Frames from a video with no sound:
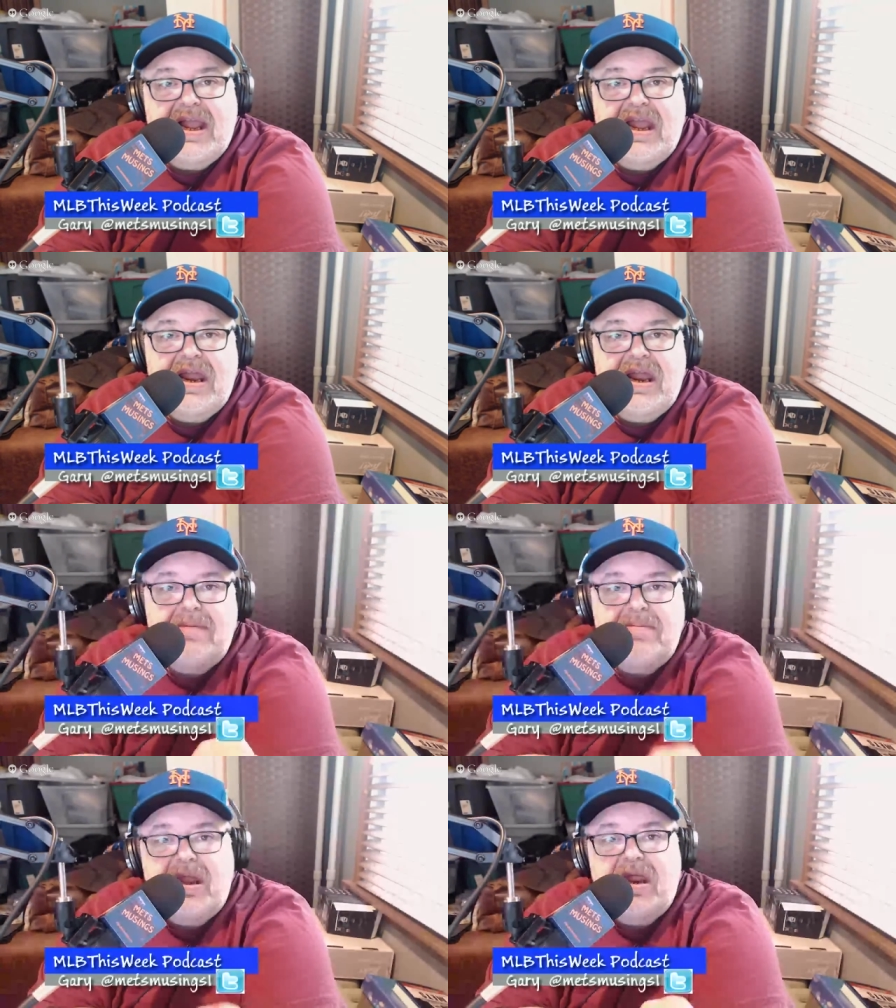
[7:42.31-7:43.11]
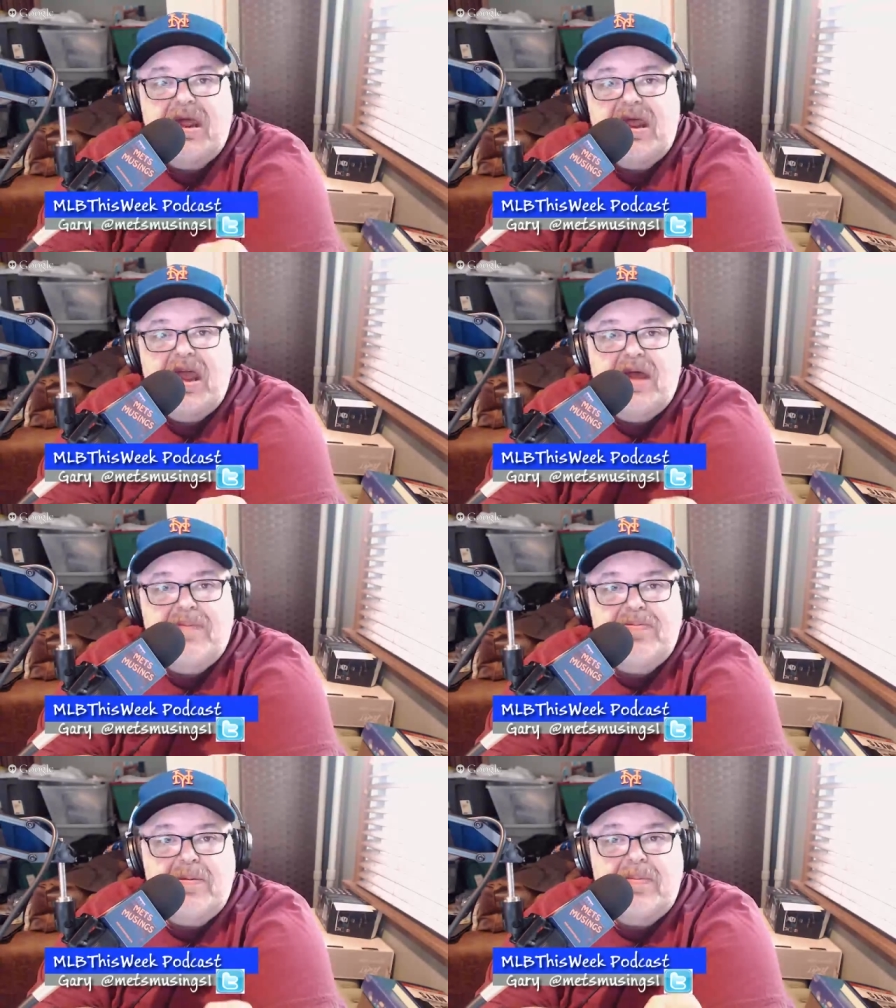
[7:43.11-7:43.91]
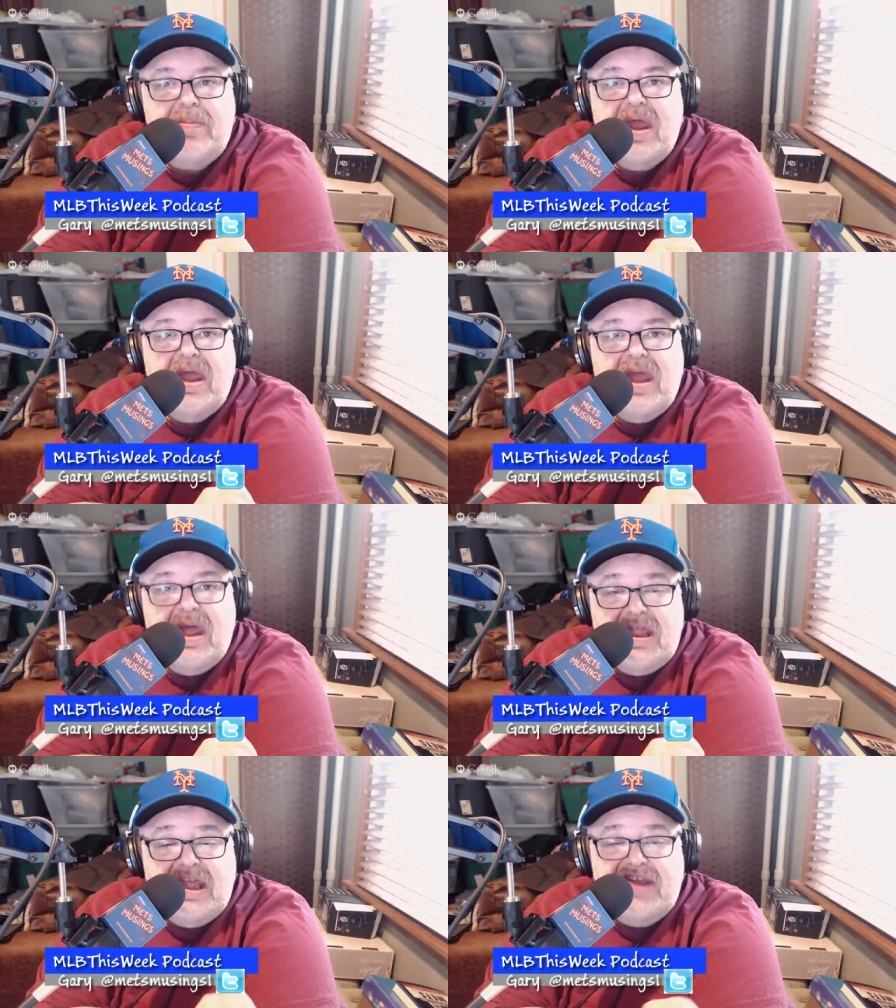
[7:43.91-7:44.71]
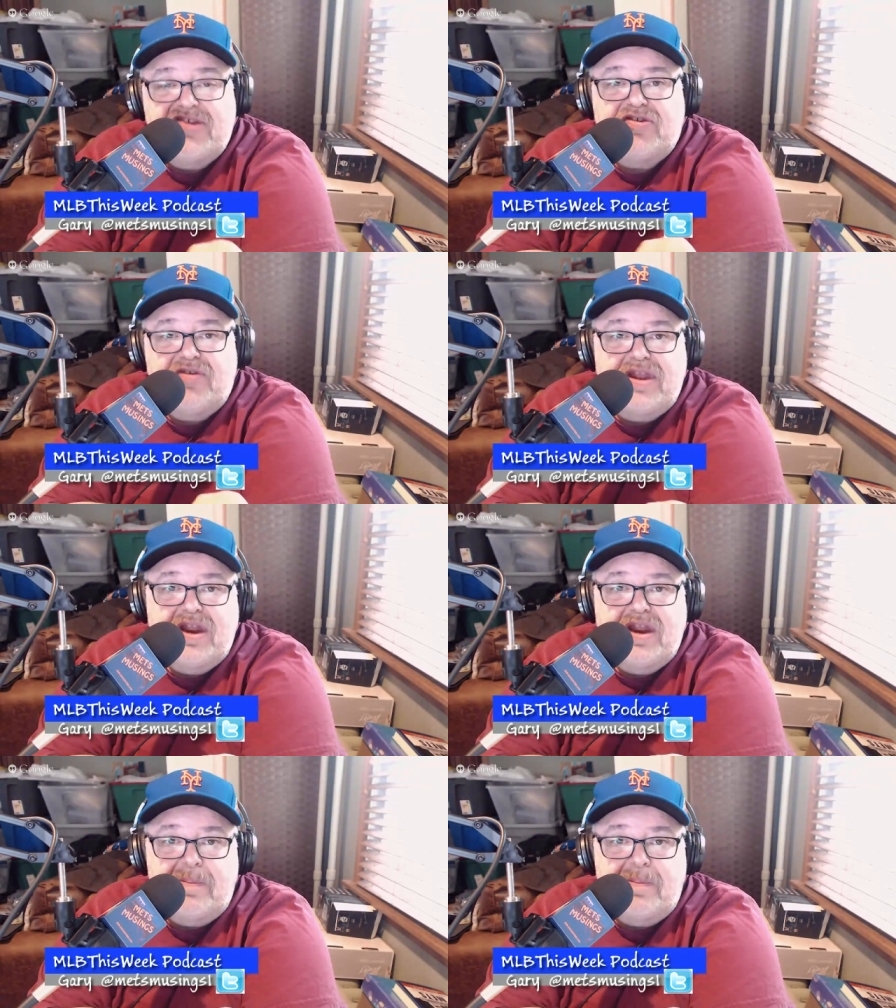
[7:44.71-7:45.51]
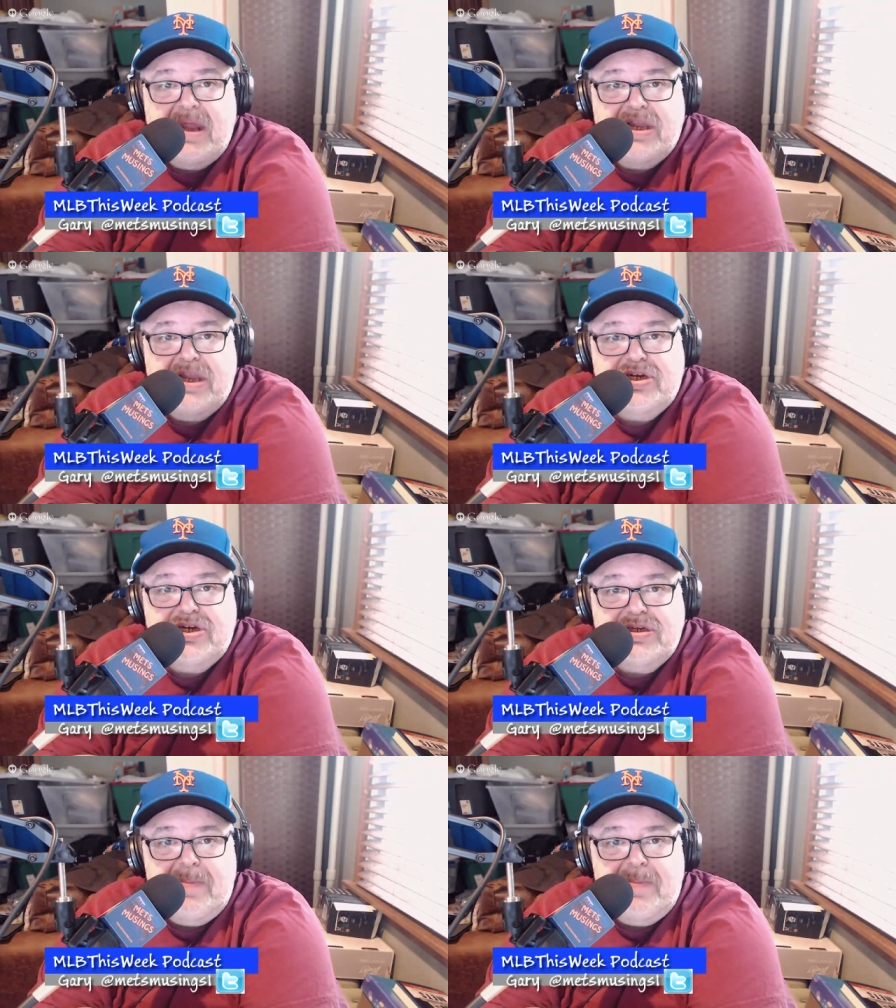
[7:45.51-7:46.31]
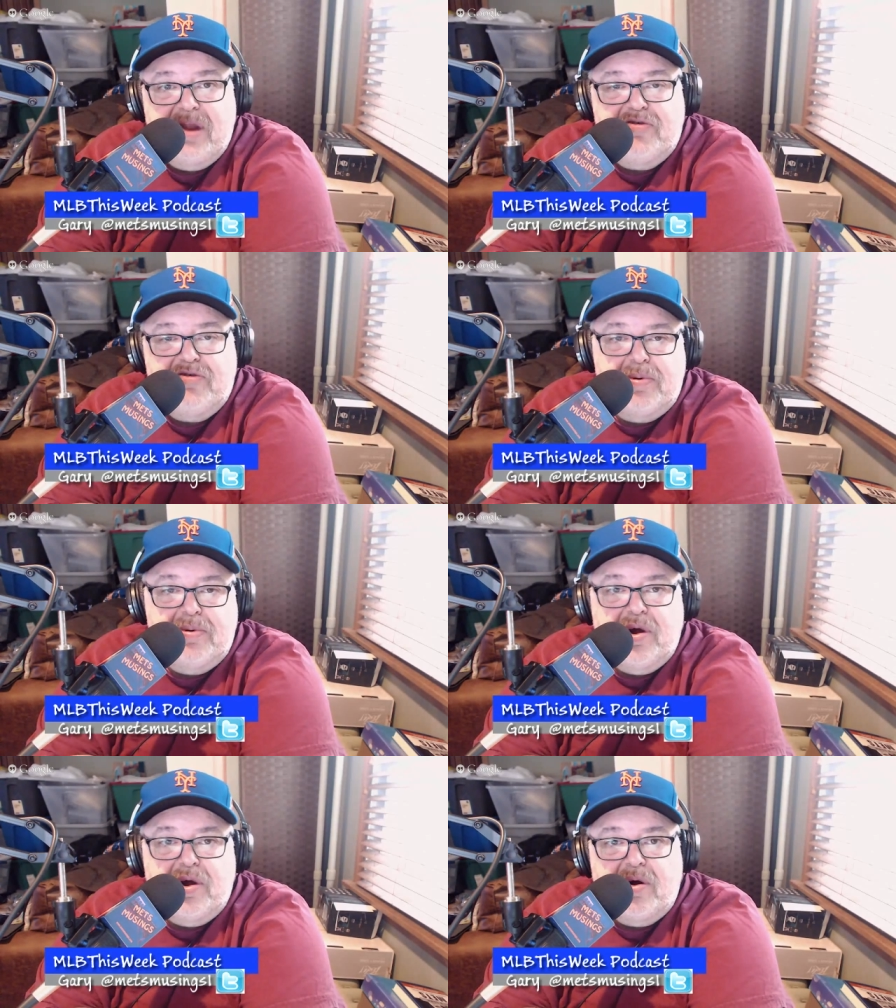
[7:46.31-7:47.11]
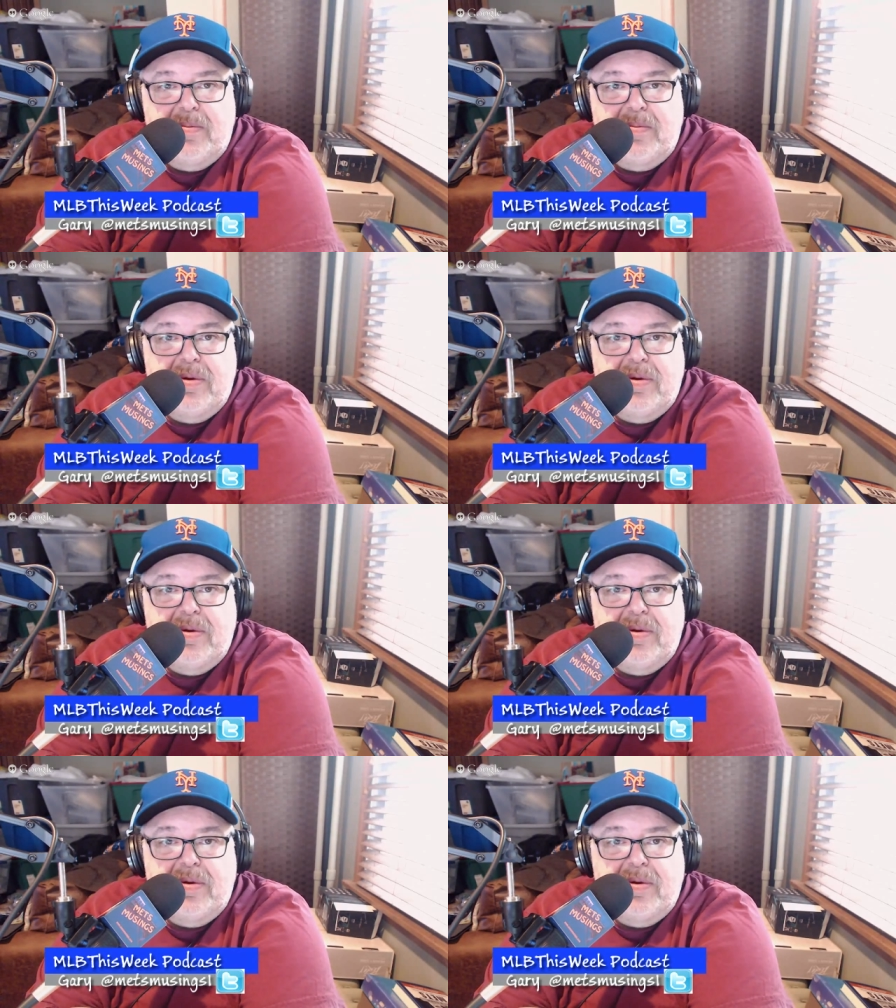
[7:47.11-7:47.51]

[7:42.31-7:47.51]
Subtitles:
And it immediately helped them at least strengthen the bench, because the bench was pretty horrible.